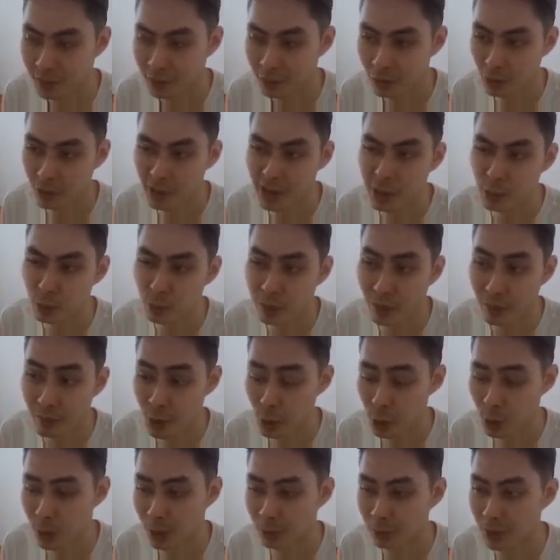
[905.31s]
So it's very
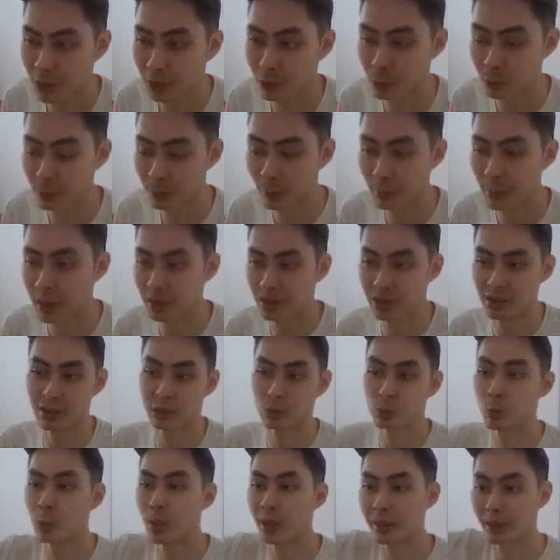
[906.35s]
sure because remember this
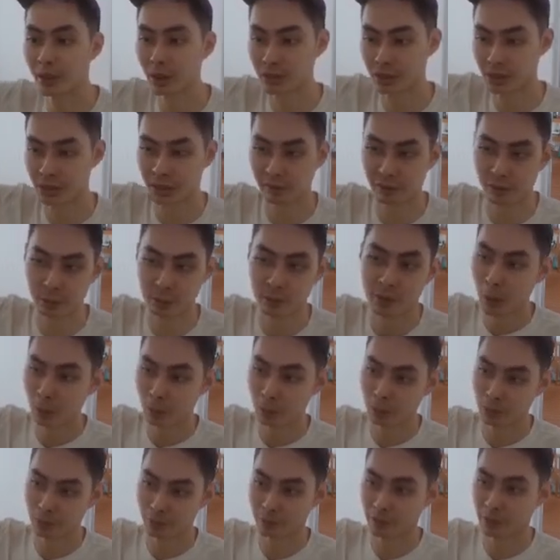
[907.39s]
is 1000 different
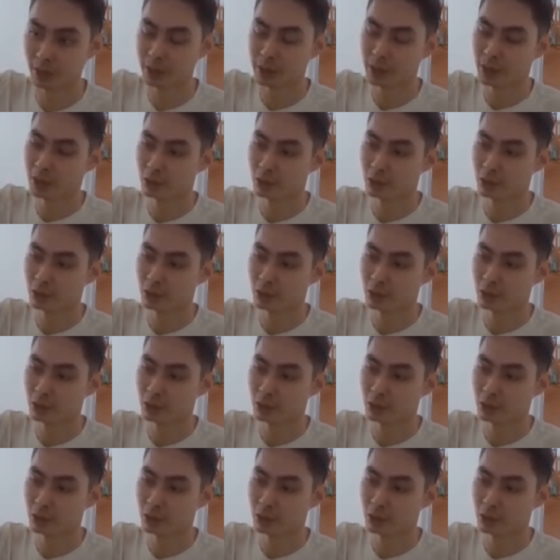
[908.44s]
output, right?